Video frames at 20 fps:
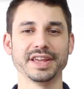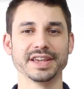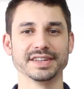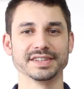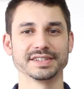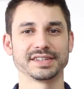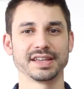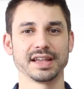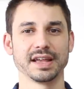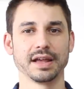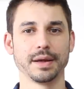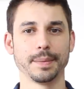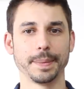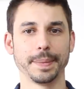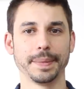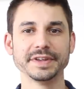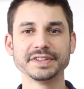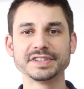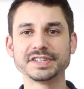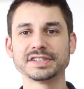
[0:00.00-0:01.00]
it is.
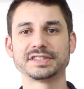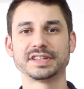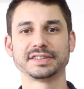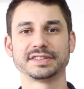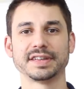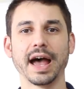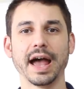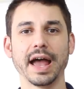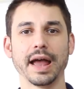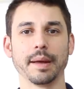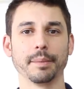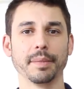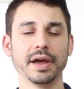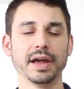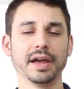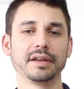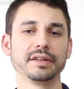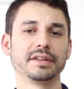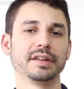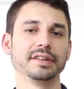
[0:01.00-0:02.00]
This is the time
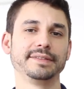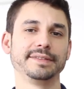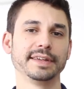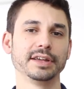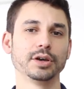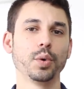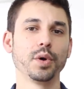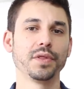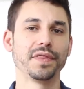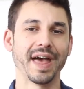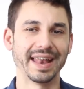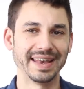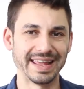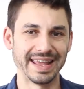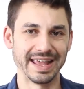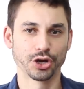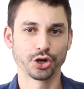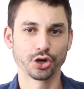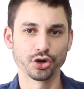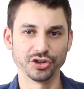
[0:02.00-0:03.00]
to deal with
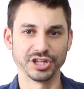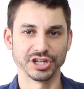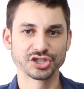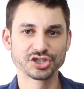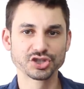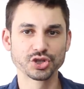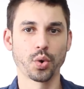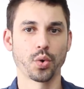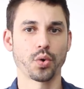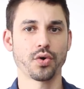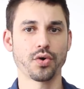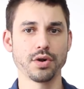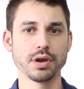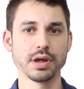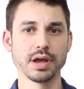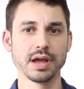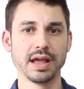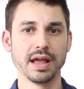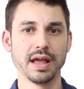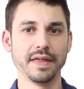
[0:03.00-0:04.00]
that inner
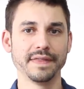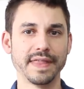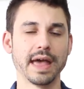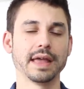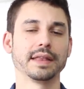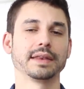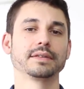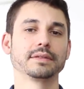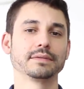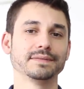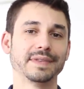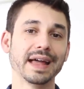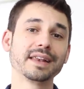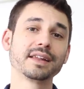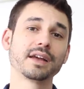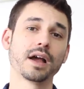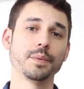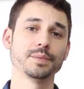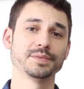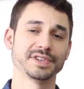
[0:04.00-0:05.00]
discord that
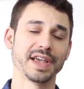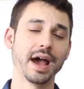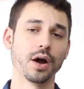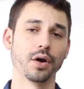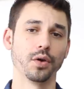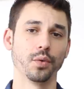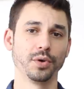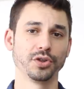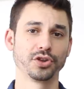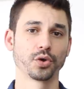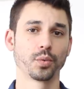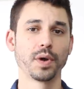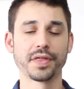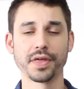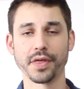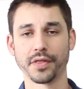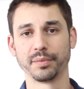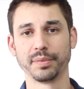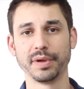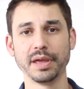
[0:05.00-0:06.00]
then comes out when you're
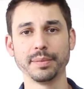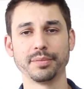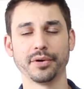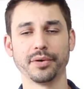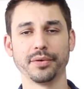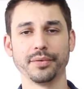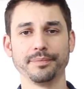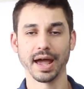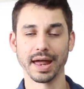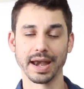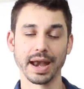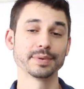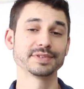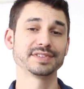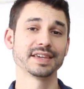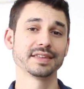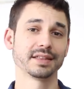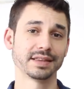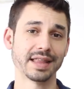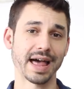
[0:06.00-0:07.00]
with other people. But I
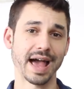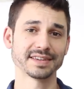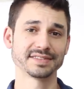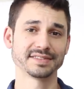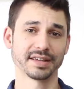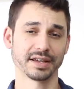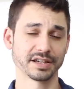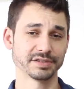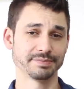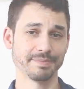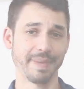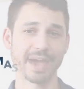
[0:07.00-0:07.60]
would say the last thing is